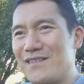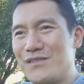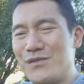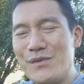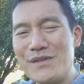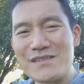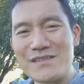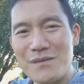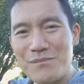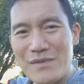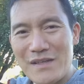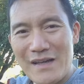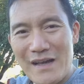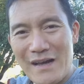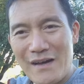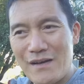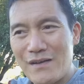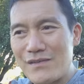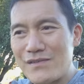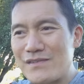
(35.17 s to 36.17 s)
doing something
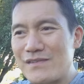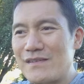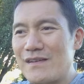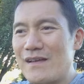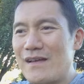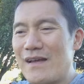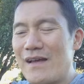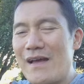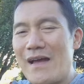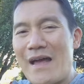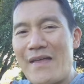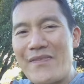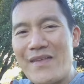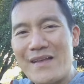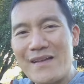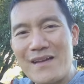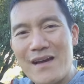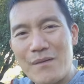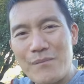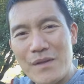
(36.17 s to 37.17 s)
else and
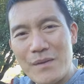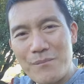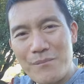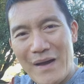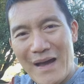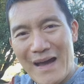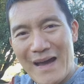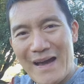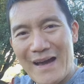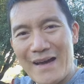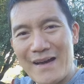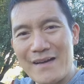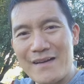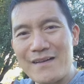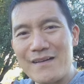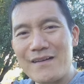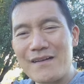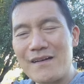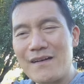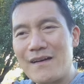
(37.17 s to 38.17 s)
then coming
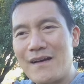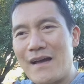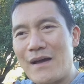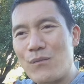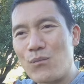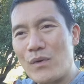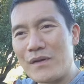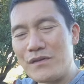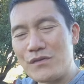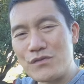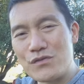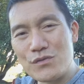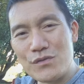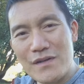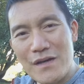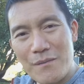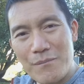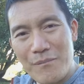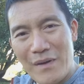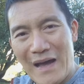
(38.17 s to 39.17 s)
back and when you do
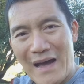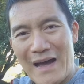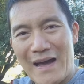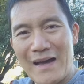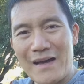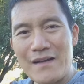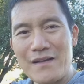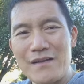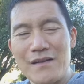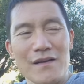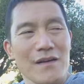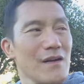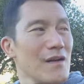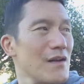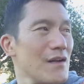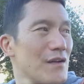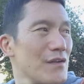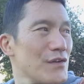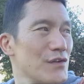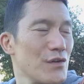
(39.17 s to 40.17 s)
come back
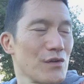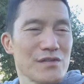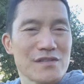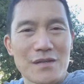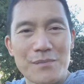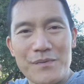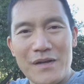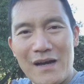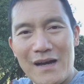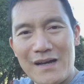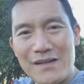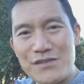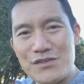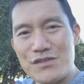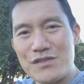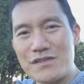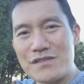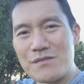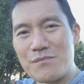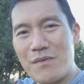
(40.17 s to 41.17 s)
your
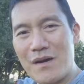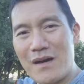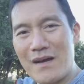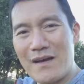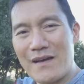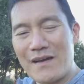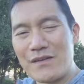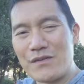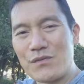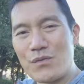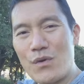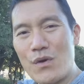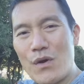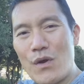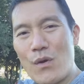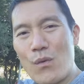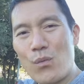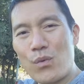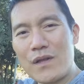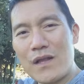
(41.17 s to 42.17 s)
subconscious mind
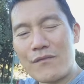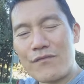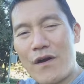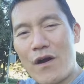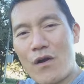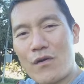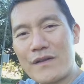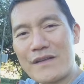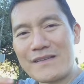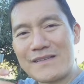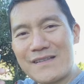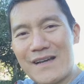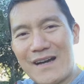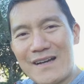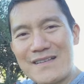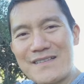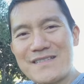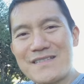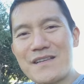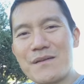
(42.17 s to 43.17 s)
will have already
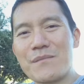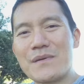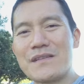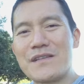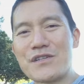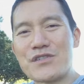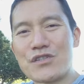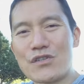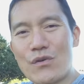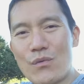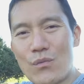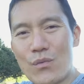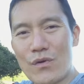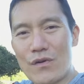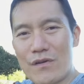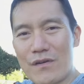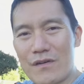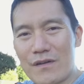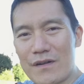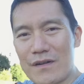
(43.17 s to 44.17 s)
done some additional
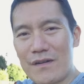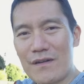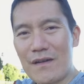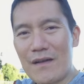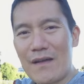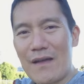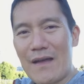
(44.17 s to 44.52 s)
work